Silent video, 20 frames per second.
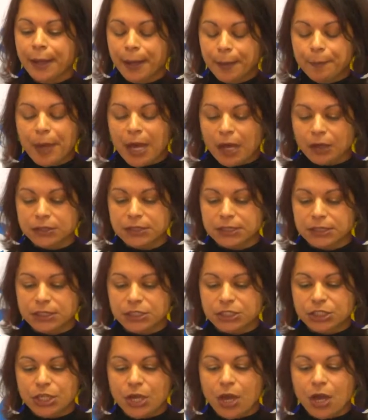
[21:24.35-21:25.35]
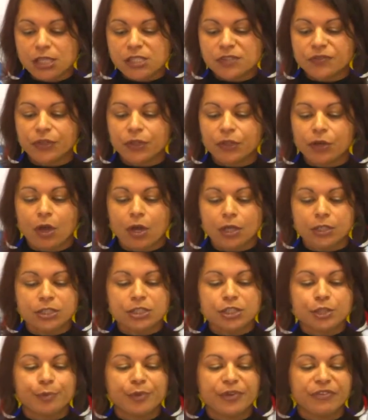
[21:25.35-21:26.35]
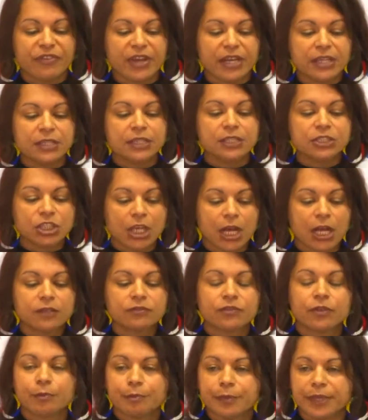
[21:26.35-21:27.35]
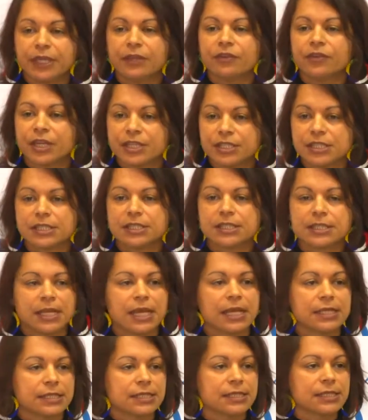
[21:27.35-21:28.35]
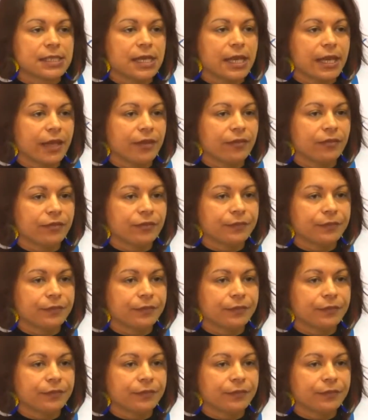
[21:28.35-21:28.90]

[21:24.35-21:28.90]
about it, she asked for the guardian to prevent her child from being registered as a slave.